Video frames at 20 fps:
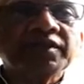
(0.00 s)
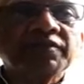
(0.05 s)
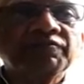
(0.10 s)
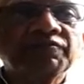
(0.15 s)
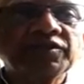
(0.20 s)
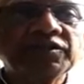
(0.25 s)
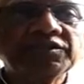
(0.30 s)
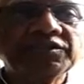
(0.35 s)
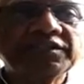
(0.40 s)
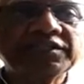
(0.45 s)

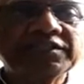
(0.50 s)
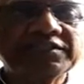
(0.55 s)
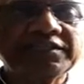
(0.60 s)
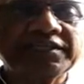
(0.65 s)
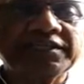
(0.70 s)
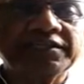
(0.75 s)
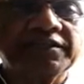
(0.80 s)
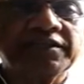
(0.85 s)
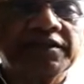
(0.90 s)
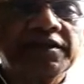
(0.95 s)
Verse
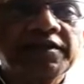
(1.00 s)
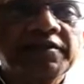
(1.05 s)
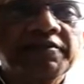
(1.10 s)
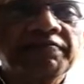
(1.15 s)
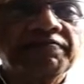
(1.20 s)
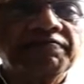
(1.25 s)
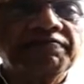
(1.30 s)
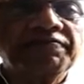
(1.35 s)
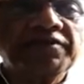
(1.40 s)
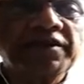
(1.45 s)
16,
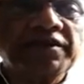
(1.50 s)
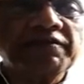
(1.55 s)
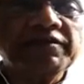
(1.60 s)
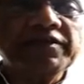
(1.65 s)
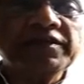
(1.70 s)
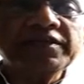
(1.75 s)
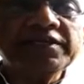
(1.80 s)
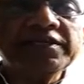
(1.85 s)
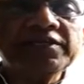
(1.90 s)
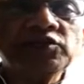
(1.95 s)

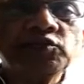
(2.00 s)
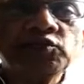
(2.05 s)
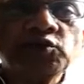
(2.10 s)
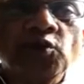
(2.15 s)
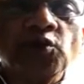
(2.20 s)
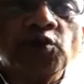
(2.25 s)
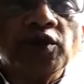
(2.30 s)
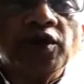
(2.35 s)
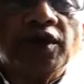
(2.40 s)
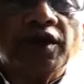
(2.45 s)
verily
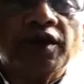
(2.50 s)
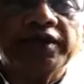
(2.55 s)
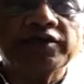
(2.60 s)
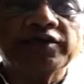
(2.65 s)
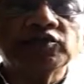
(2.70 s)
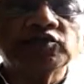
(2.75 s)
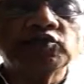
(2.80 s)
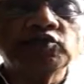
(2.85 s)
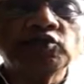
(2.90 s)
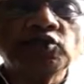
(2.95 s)
yoga
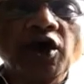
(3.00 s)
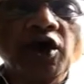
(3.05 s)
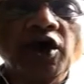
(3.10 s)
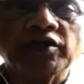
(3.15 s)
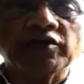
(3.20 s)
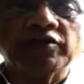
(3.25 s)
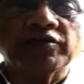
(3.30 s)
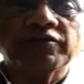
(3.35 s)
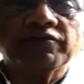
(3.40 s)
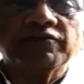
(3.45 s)
is
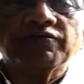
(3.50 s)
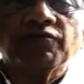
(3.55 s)
not